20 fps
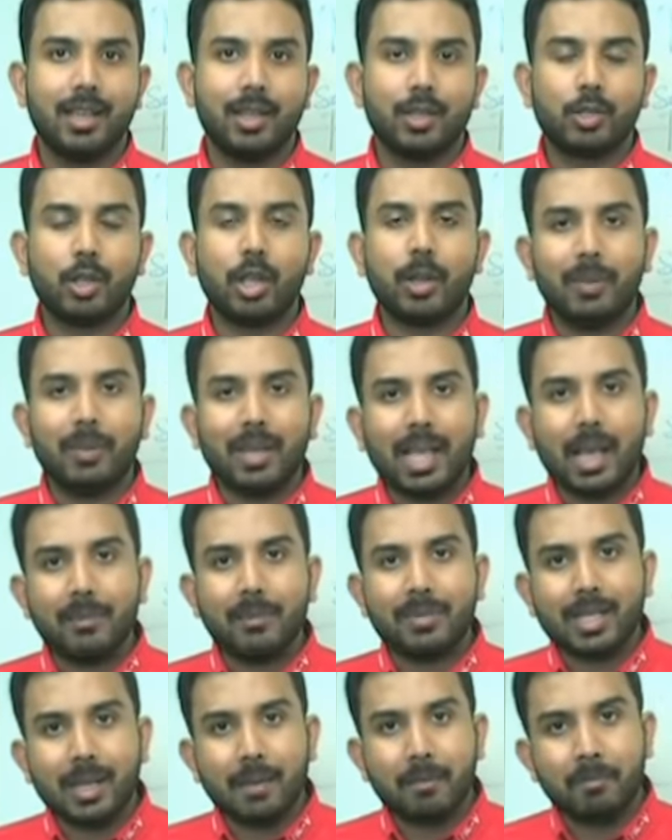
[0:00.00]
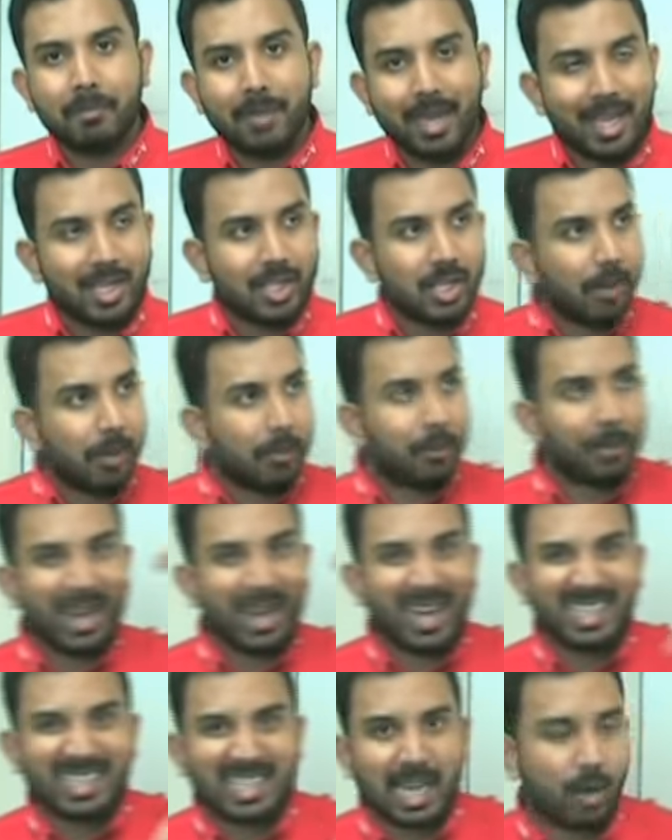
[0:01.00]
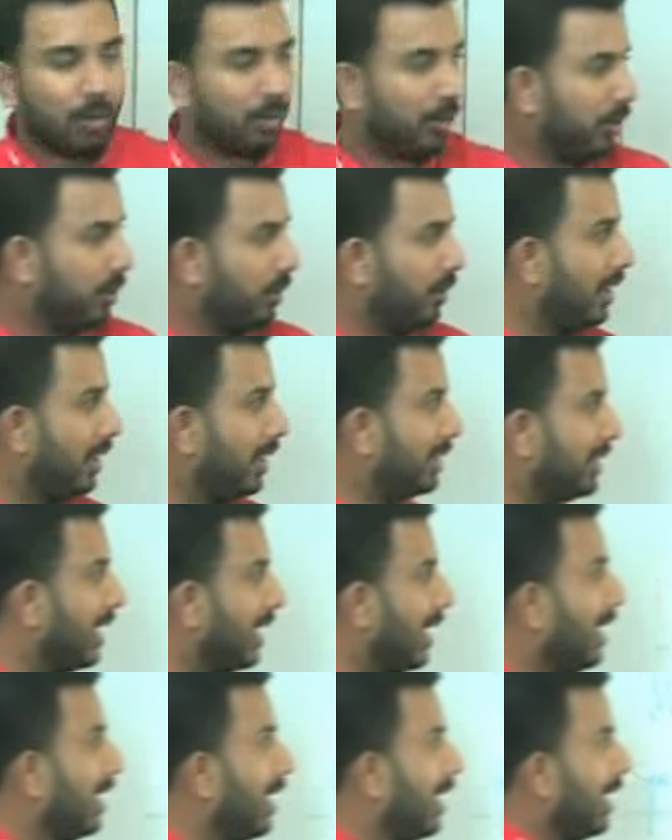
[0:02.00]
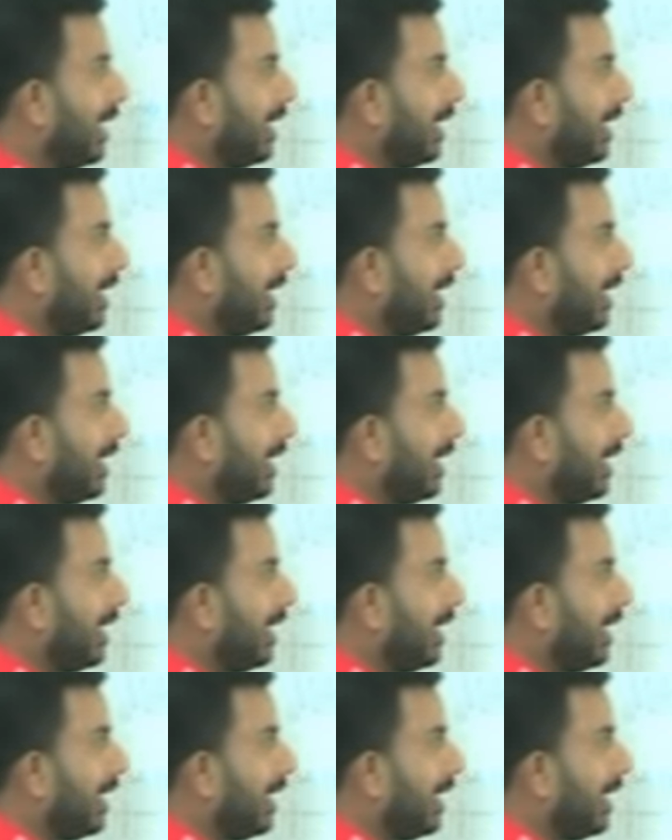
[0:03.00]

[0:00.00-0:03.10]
So it becomes a major breakdown. Do you understand?